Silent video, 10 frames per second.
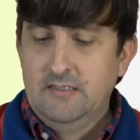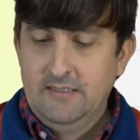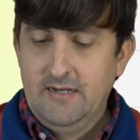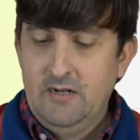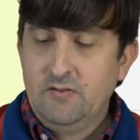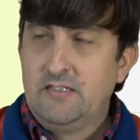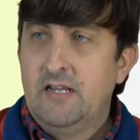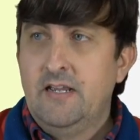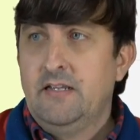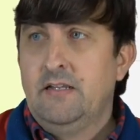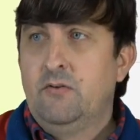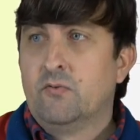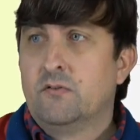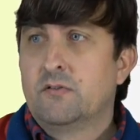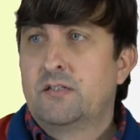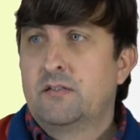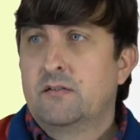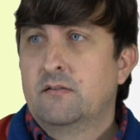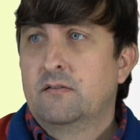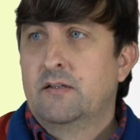and then I would say equals
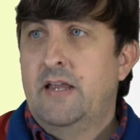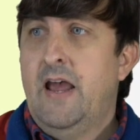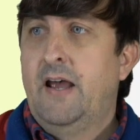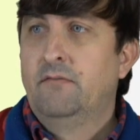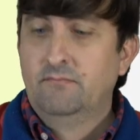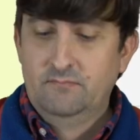cat,